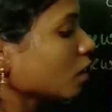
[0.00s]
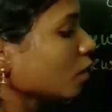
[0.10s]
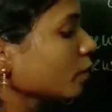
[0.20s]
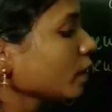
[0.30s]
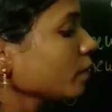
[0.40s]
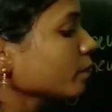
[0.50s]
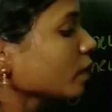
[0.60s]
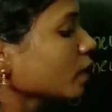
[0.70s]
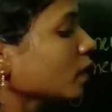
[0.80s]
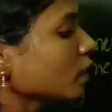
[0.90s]
Okay,
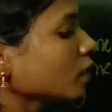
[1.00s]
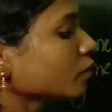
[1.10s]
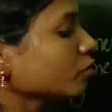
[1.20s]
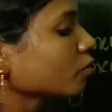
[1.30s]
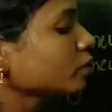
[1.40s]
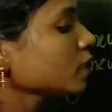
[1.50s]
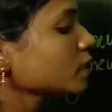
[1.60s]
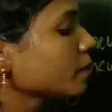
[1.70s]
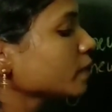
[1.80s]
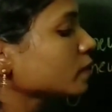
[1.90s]
so
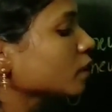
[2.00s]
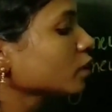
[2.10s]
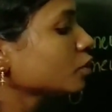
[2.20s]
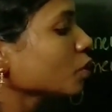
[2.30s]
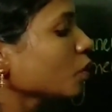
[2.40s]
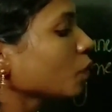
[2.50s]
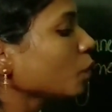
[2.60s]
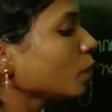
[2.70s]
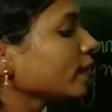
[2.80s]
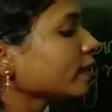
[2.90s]
this message
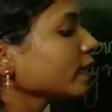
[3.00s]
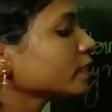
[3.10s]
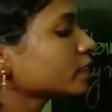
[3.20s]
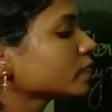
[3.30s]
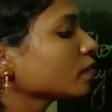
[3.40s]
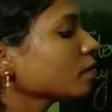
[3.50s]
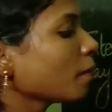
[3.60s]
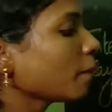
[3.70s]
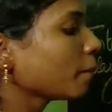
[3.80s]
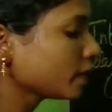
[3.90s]
will reach the
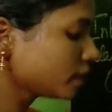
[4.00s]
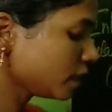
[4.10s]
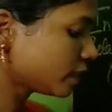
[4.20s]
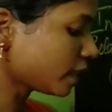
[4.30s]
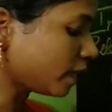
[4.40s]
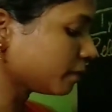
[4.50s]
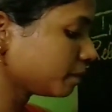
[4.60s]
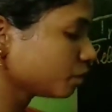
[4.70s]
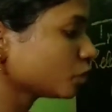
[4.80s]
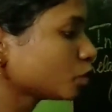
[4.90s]
muscle cell.
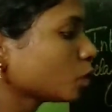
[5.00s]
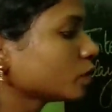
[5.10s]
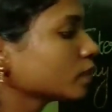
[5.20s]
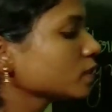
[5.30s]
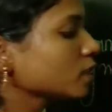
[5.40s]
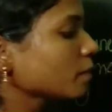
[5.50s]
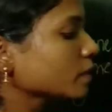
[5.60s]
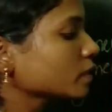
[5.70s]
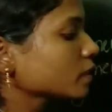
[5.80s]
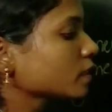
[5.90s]
So this is the
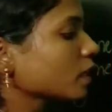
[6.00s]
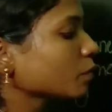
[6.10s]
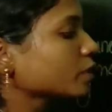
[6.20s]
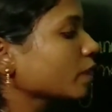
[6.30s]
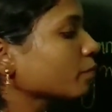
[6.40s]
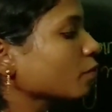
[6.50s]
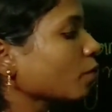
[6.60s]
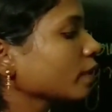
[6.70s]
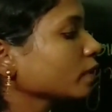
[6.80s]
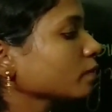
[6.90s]
muscle cell which I am
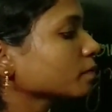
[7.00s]
drawing.